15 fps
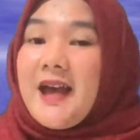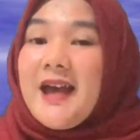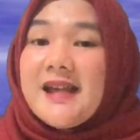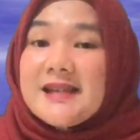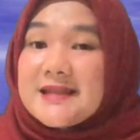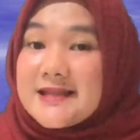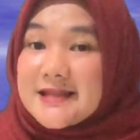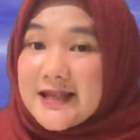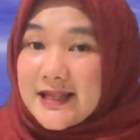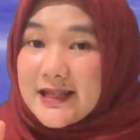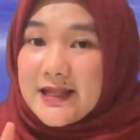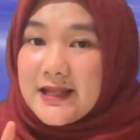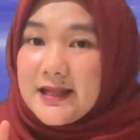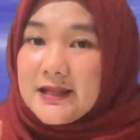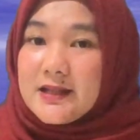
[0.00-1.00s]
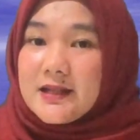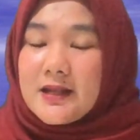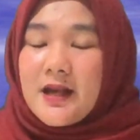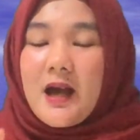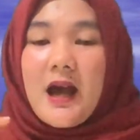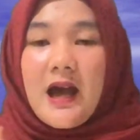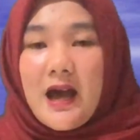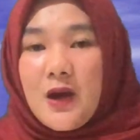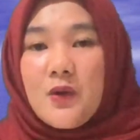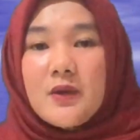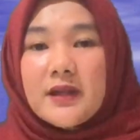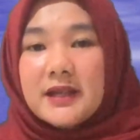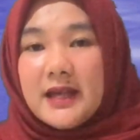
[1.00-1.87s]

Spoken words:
And second, how